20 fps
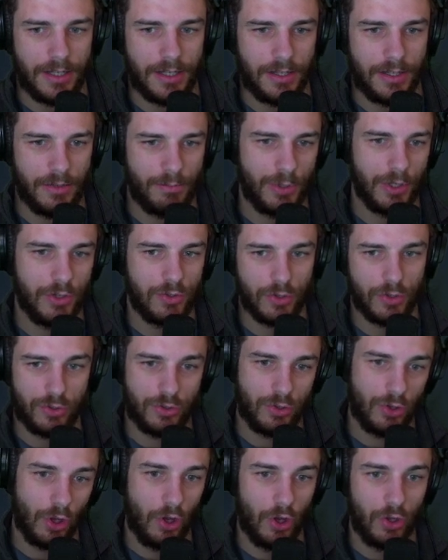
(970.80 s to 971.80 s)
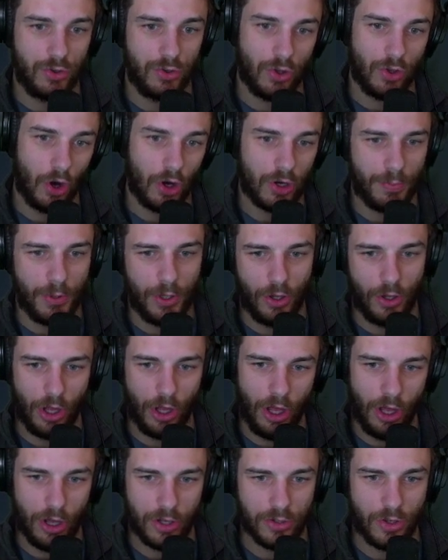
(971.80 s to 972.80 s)
Pete says, Darkpill
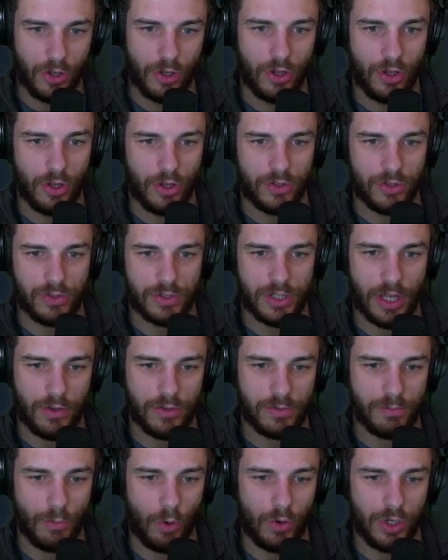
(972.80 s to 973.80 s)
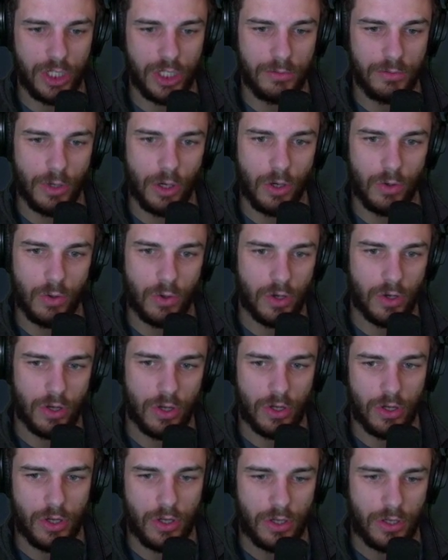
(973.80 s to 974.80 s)
hacked. Sounds more emo
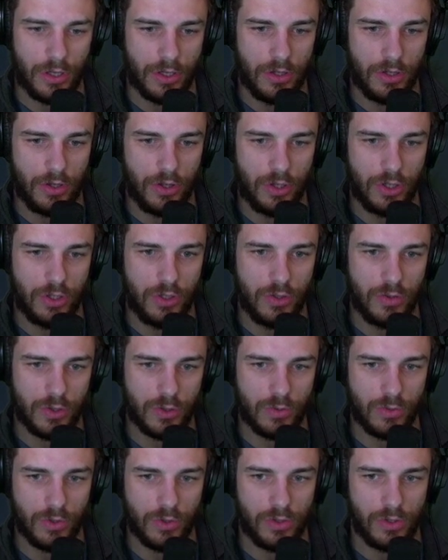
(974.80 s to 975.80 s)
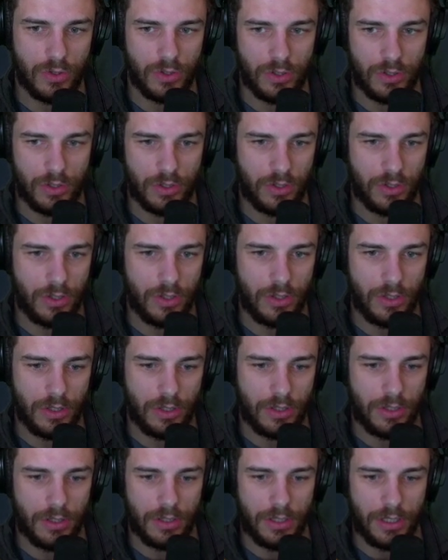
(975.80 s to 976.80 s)
than usual.
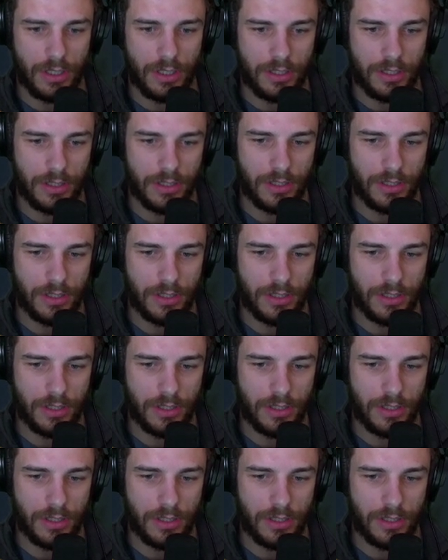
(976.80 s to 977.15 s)
And